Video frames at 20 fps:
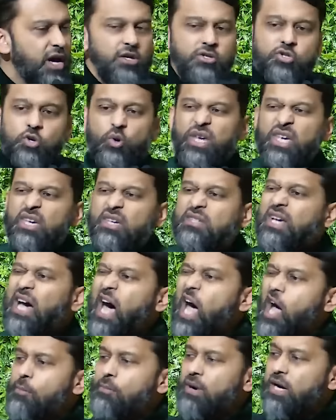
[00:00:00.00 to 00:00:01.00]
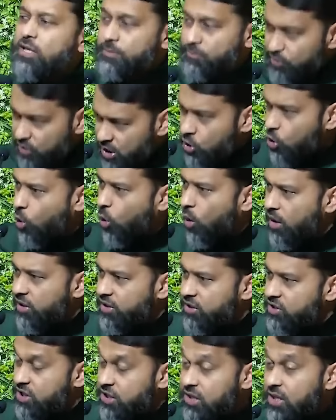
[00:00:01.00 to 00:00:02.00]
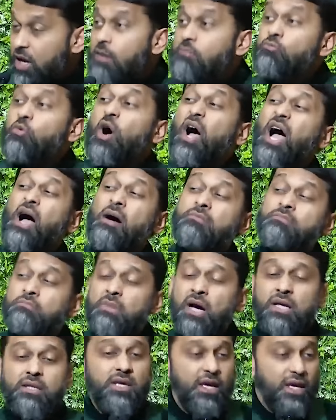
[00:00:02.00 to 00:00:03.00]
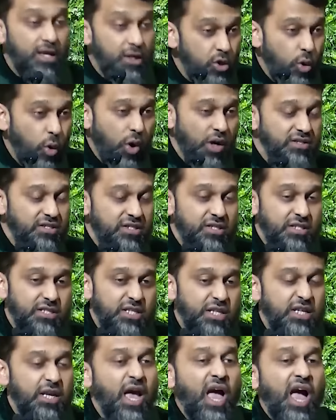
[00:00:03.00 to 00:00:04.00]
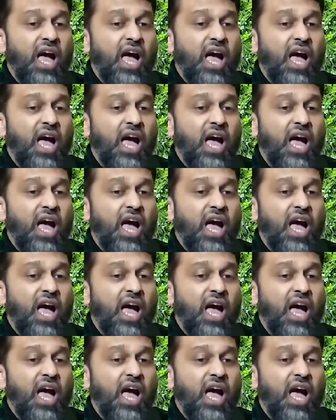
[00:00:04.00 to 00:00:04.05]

So he is Ahmed in quality, Muhammad in quantity,